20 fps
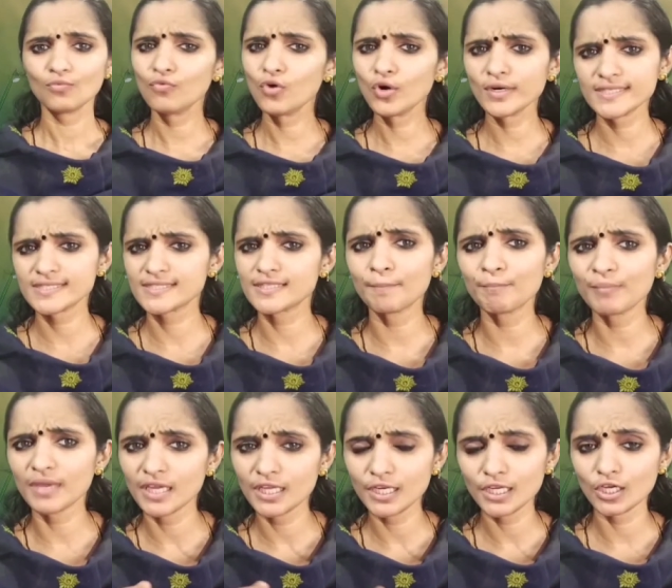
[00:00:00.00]
What is the
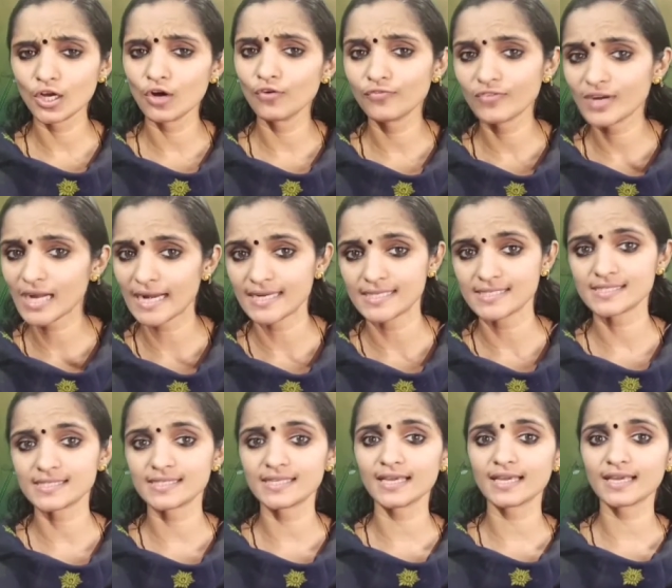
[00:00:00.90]
meaning of
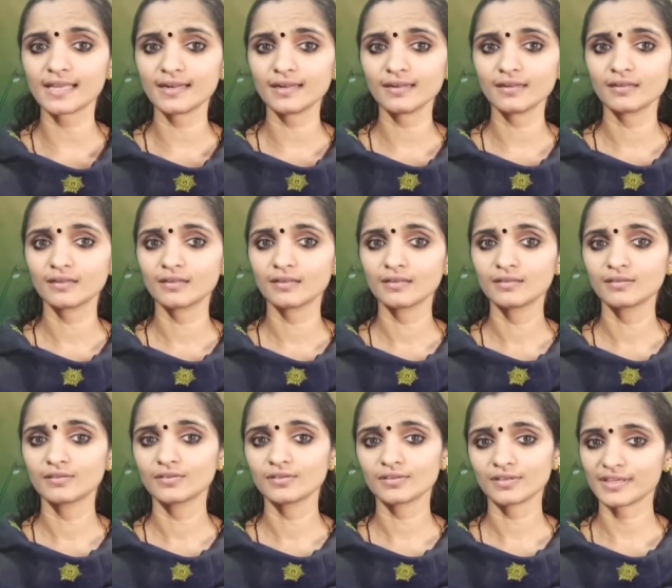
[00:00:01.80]
conceal?
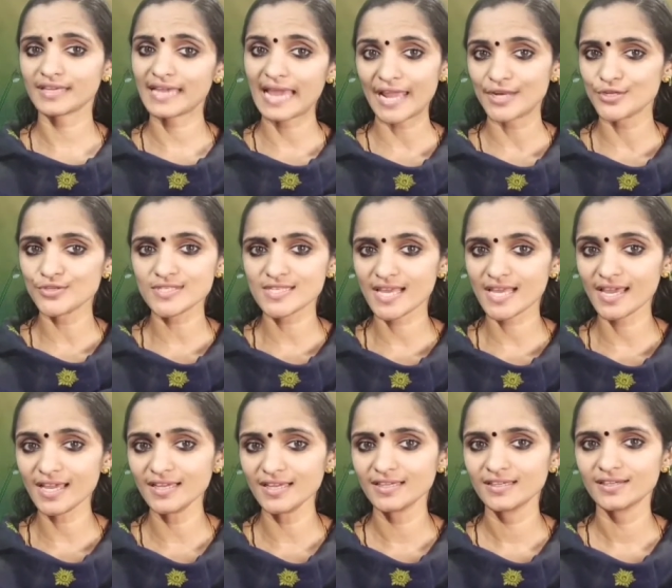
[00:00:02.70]
Can you say?